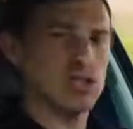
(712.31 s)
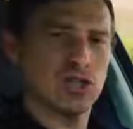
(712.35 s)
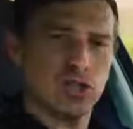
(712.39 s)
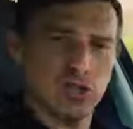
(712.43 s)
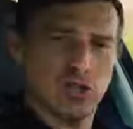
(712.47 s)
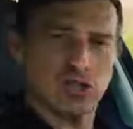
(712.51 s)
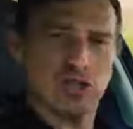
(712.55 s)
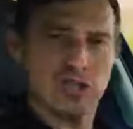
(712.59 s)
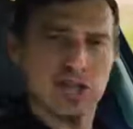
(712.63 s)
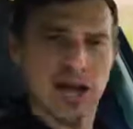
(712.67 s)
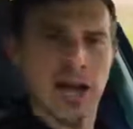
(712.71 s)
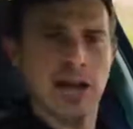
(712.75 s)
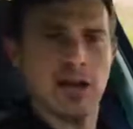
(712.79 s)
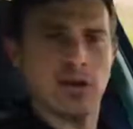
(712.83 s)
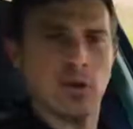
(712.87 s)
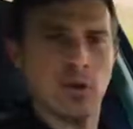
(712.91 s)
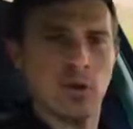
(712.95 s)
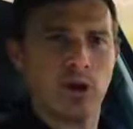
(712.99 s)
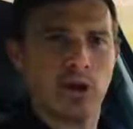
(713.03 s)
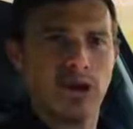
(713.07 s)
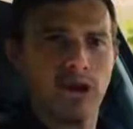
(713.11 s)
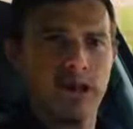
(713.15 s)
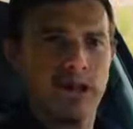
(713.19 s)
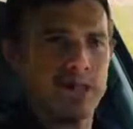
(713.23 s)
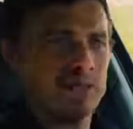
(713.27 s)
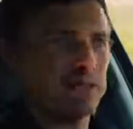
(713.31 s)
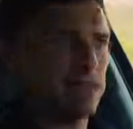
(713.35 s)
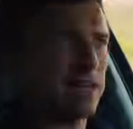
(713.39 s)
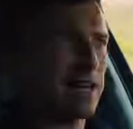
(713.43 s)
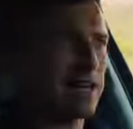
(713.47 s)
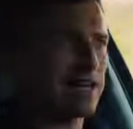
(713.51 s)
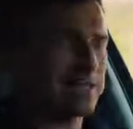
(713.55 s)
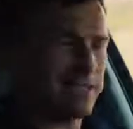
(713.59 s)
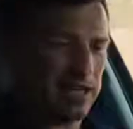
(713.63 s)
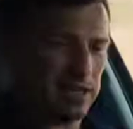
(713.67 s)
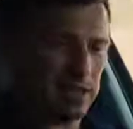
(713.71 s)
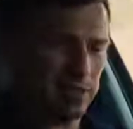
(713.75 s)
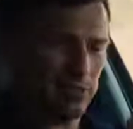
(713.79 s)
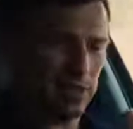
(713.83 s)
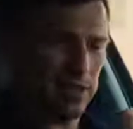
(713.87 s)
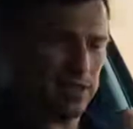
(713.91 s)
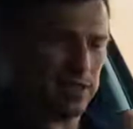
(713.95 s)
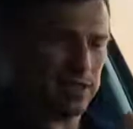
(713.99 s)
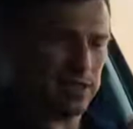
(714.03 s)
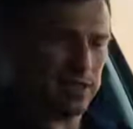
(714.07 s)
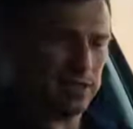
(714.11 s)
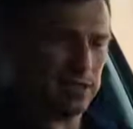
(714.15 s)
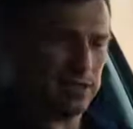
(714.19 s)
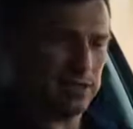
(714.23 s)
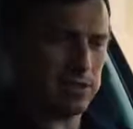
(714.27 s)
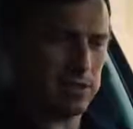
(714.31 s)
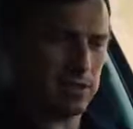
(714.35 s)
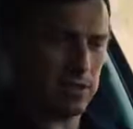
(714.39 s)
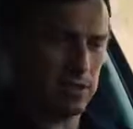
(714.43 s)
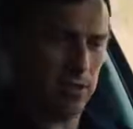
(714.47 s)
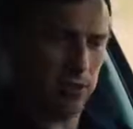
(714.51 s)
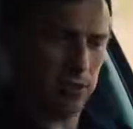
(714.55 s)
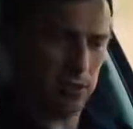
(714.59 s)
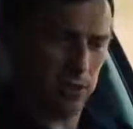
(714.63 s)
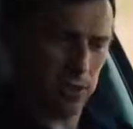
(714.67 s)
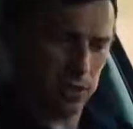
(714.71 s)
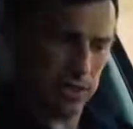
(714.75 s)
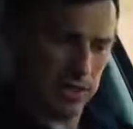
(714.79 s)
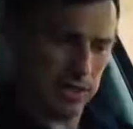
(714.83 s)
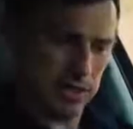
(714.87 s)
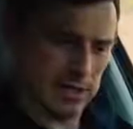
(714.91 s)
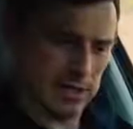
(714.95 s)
just how quick it is at accelerating, so I'm going to put it